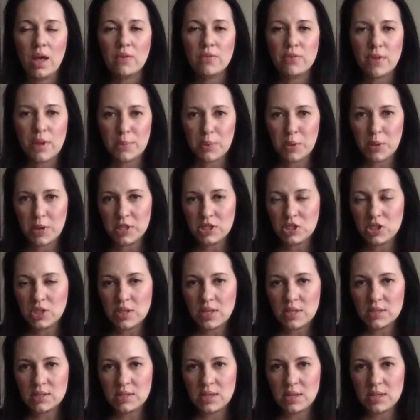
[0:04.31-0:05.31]
February
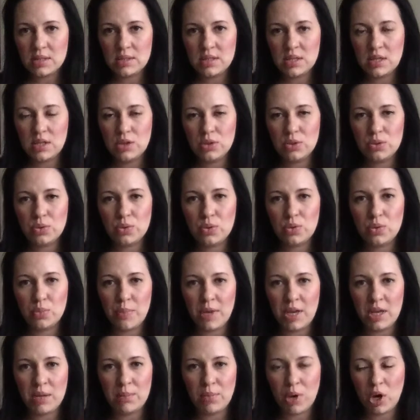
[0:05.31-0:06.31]
2019 through
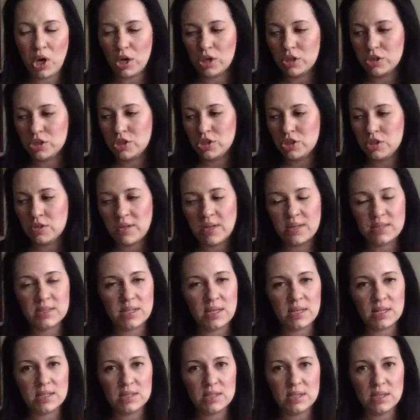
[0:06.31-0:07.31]
mid-March
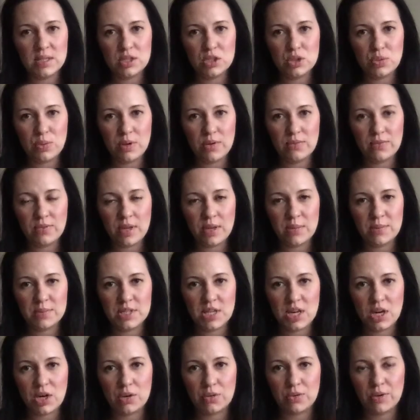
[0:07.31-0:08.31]
2019 Twin Flame
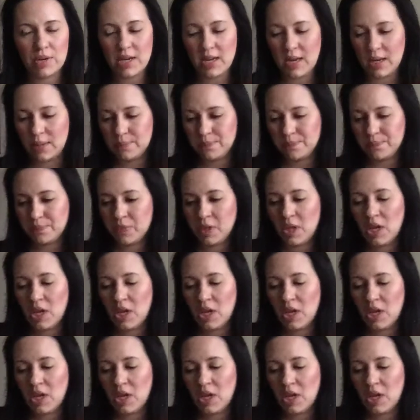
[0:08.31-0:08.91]
Tarot reading.